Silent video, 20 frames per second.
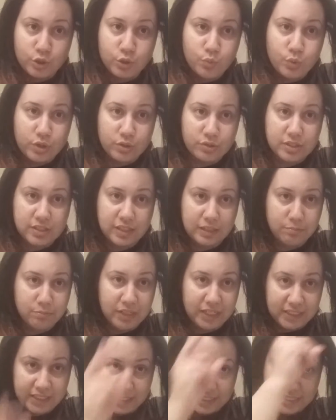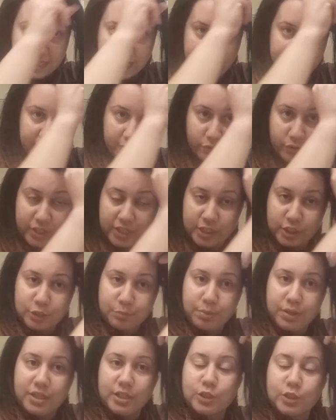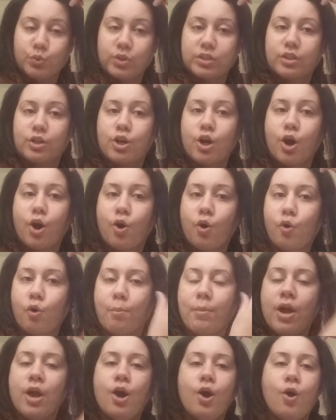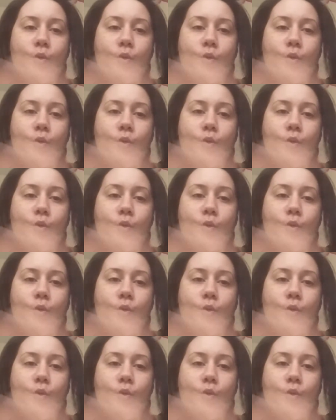you will see me detangle each piece with a comb,